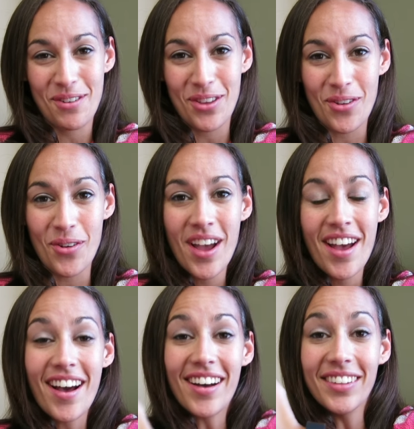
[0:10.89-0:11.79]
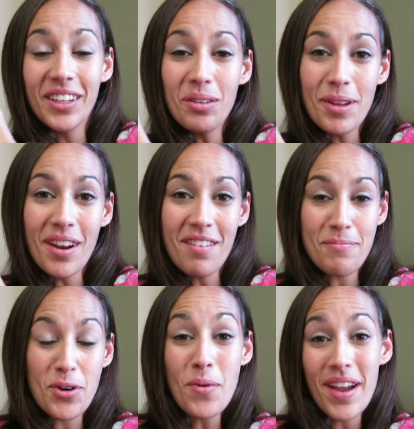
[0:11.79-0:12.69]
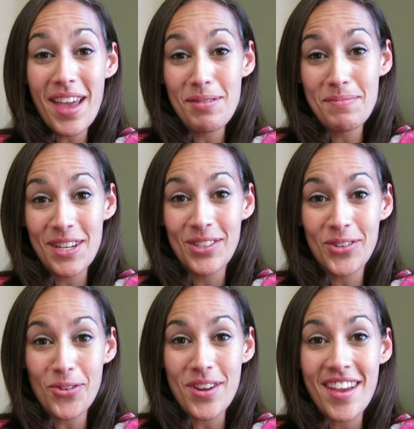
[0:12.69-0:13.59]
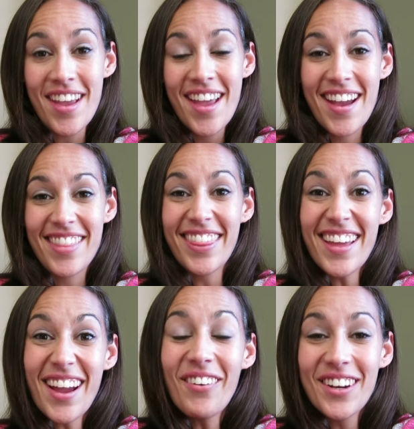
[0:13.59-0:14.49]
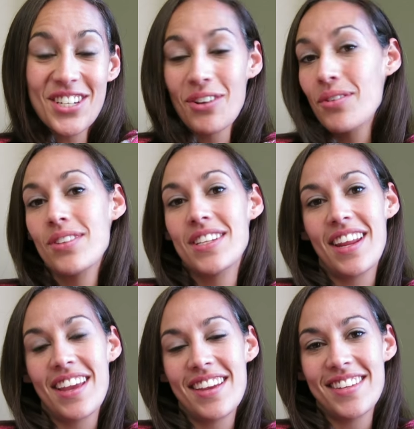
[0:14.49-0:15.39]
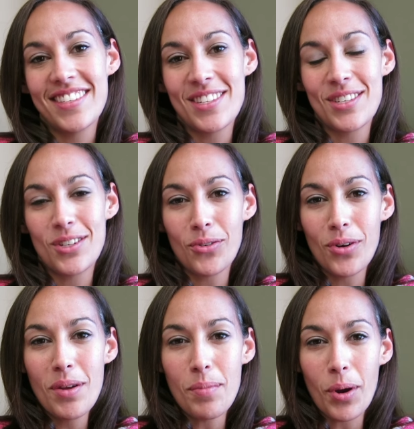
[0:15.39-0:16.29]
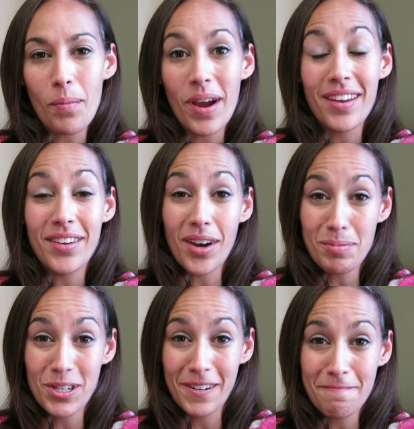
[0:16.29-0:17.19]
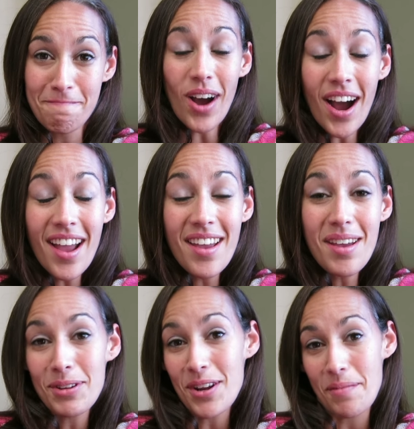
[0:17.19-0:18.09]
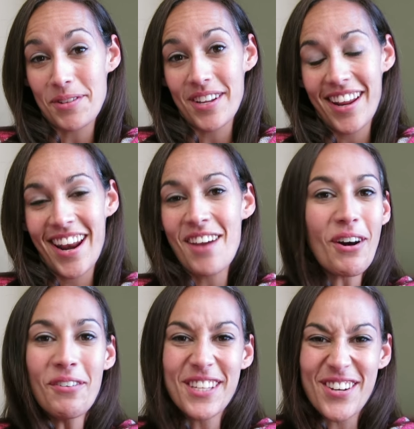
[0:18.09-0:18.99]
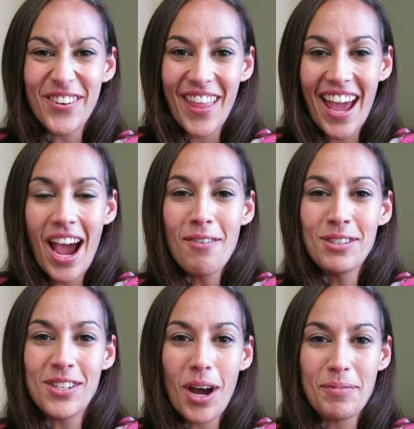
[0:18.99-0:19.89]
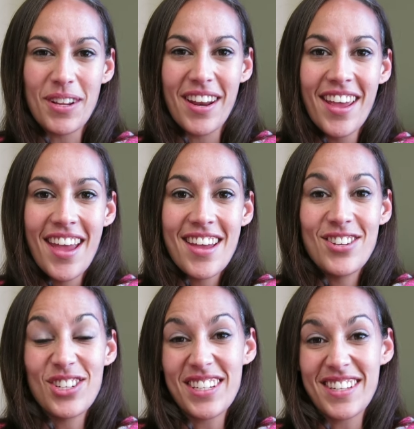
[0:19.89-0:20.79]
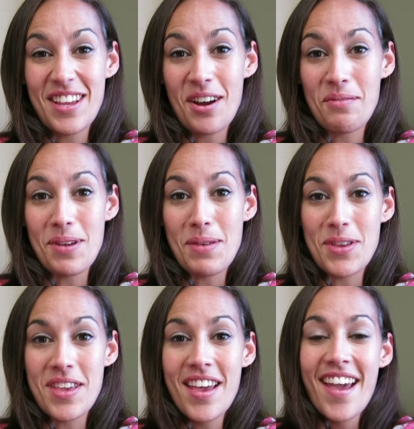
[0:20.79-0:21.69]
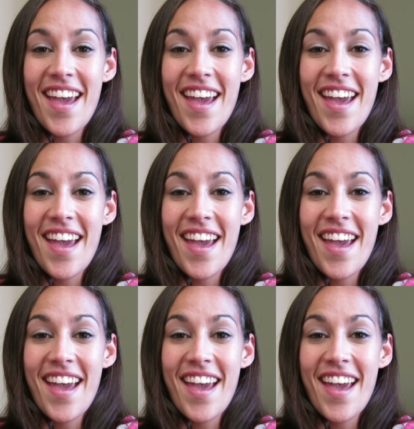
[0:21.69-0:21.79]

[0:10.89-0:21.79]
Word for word: with you a little bit of who I am in my story. And the thing I want to share with you today is the story about my adoption. I am adopted, and I've always known that. I was adopted just as a young baby.